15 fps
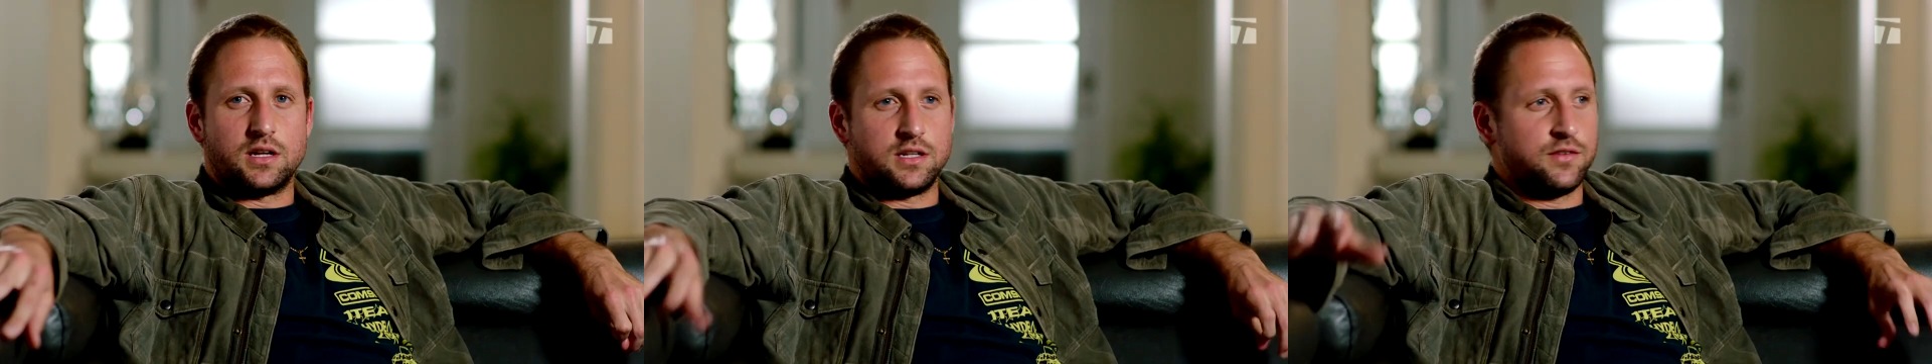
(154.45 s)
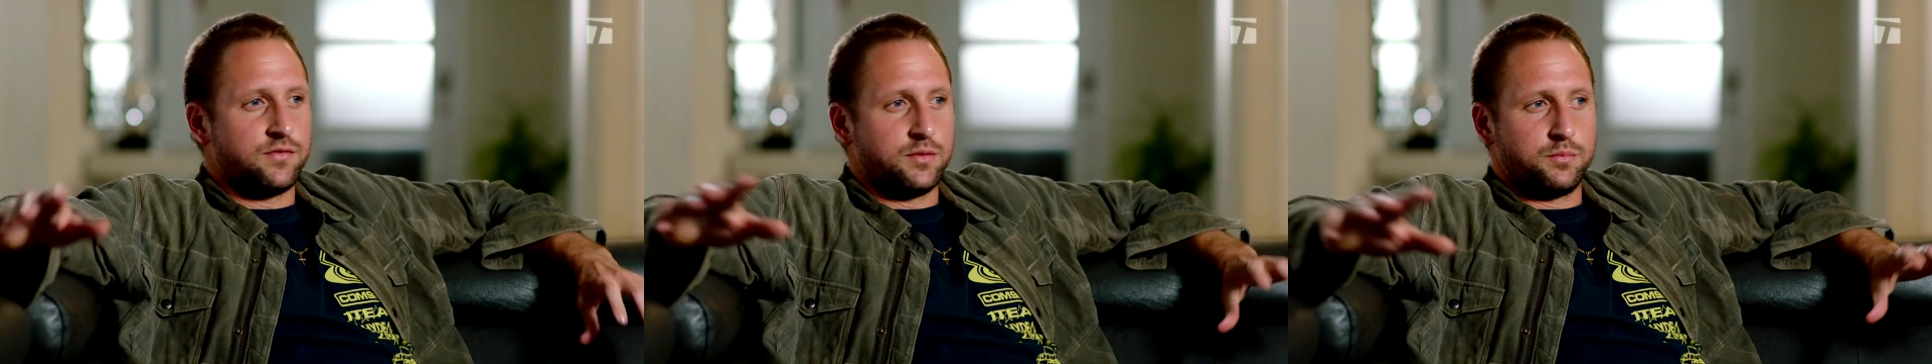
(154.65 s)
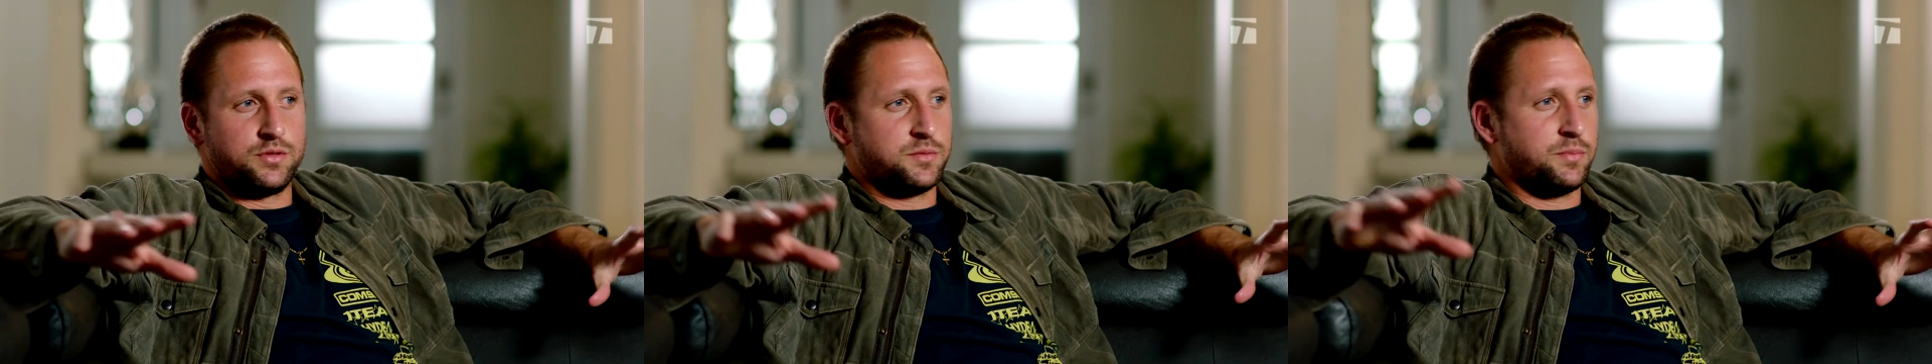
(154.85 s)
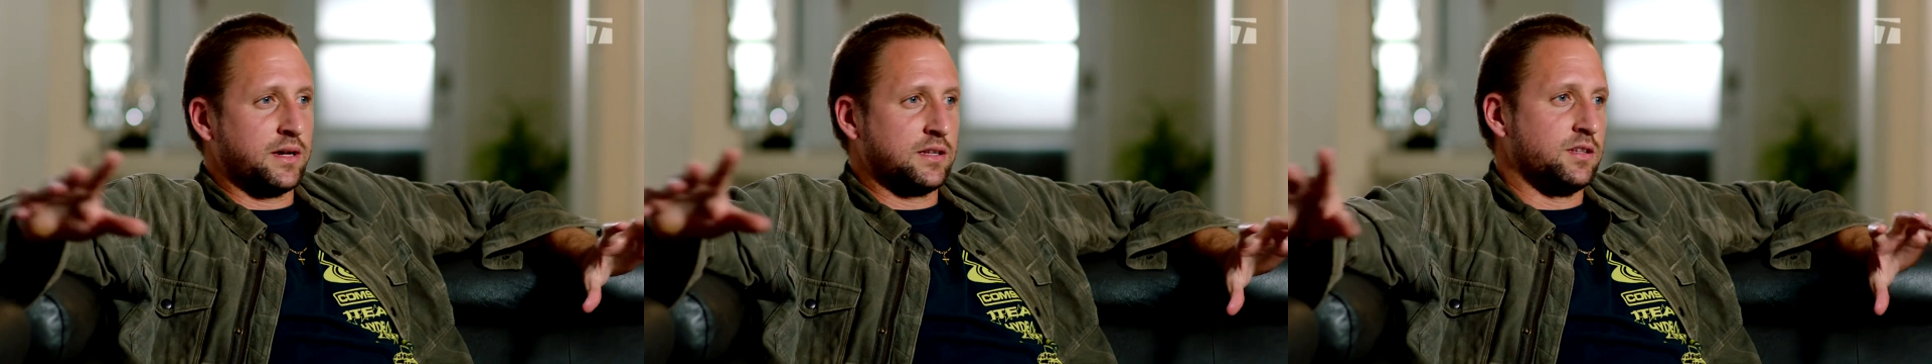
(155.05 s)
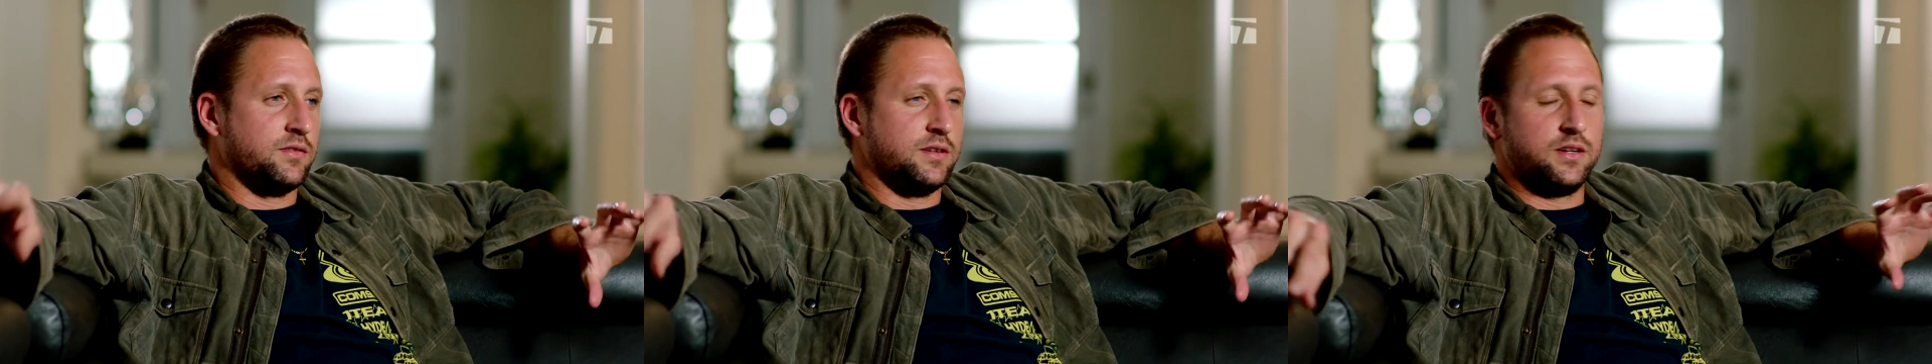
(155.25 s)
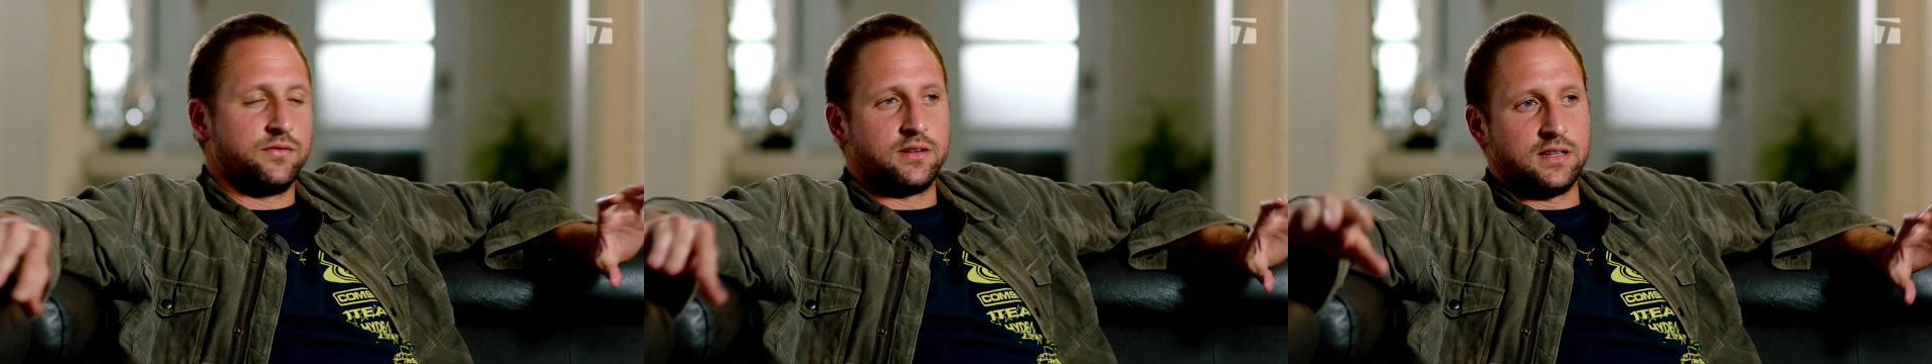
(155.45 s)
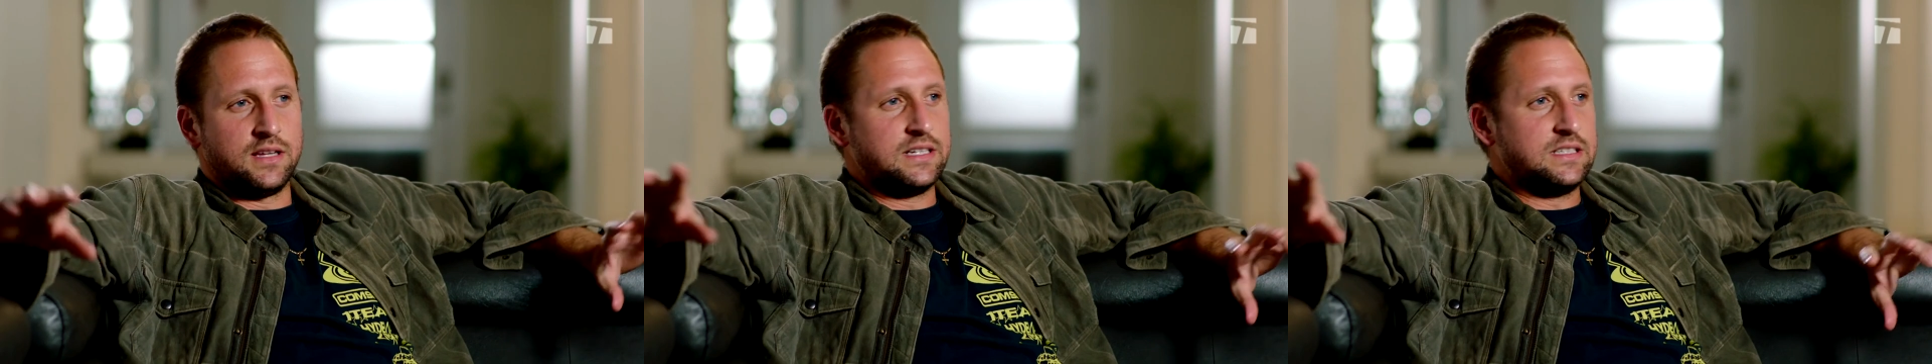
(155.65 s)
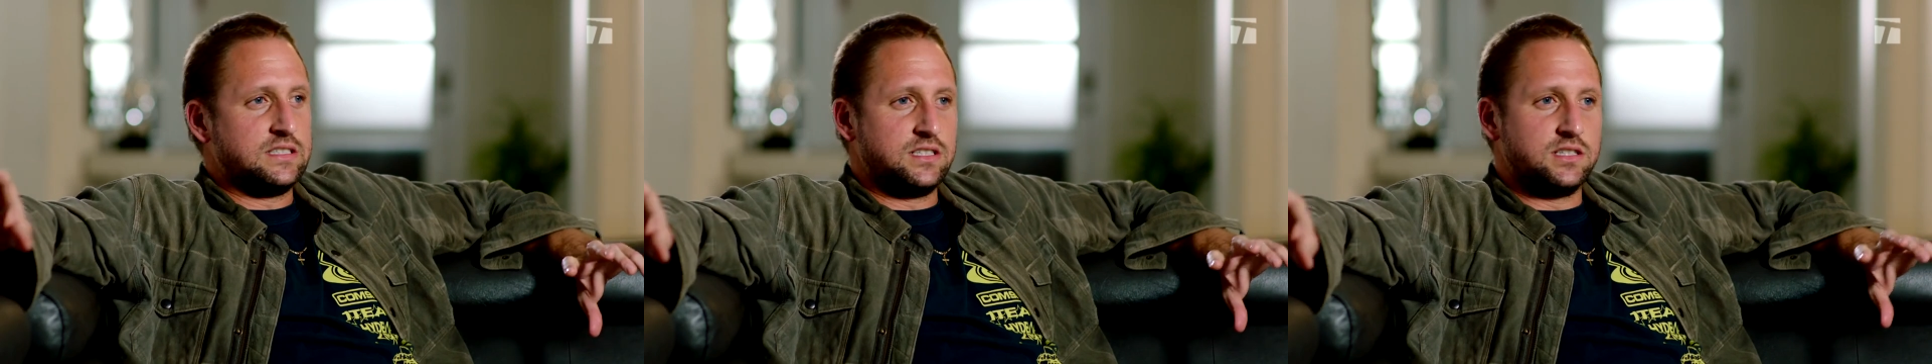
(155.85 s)
a different perspective, a different
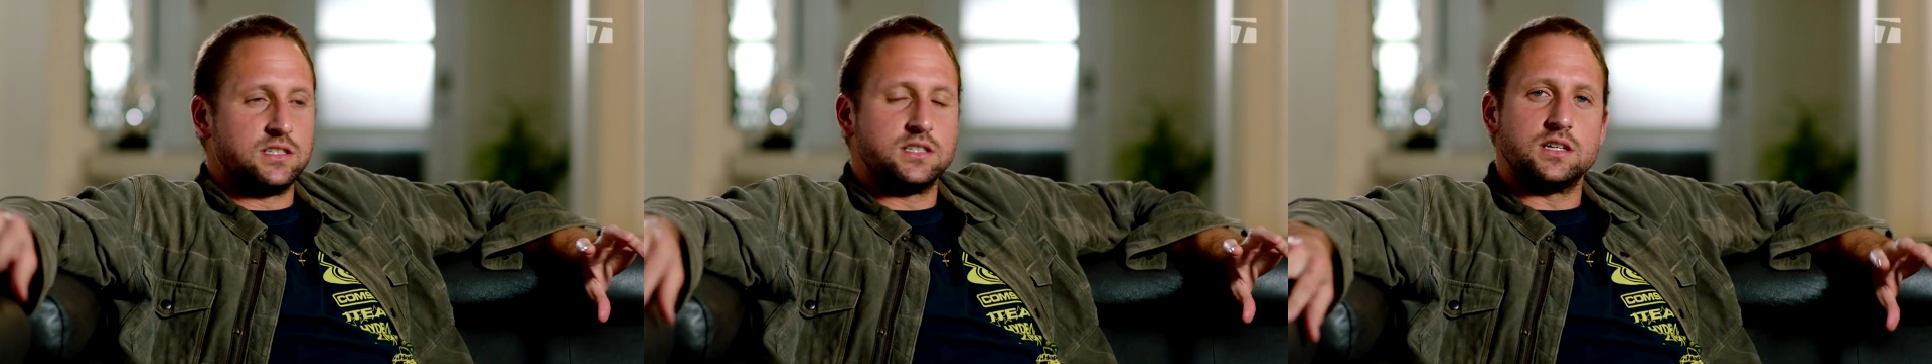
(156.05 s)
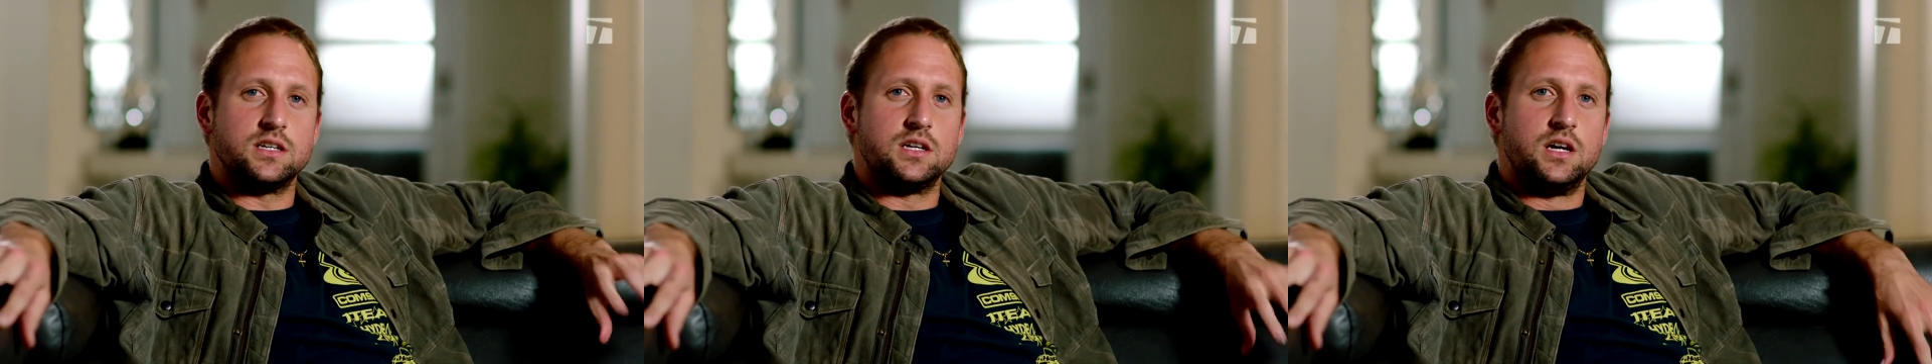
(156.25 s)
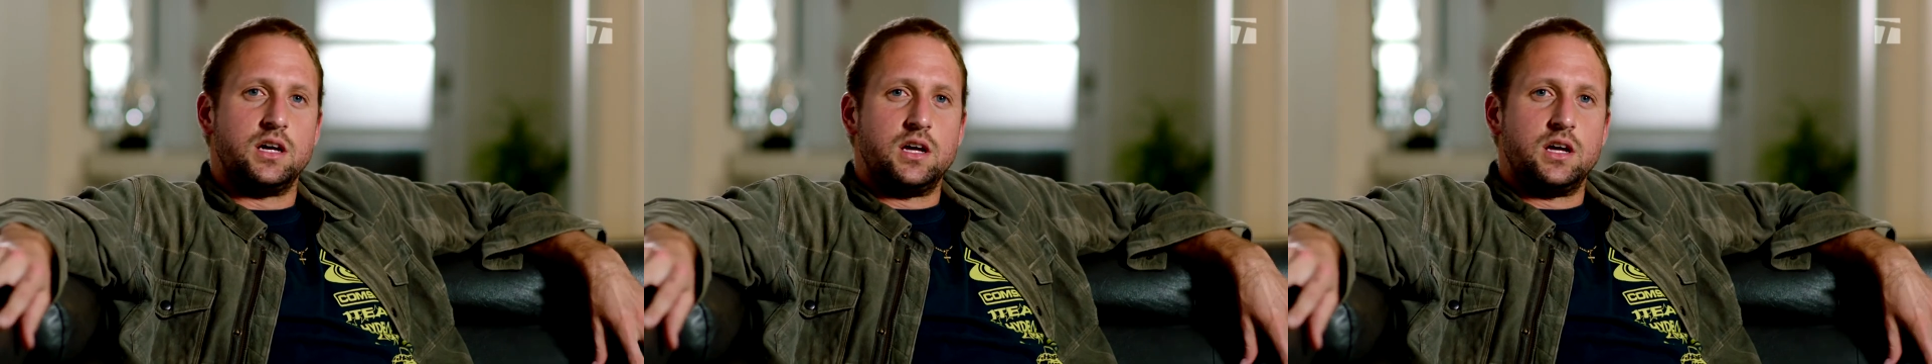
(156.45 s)
lens into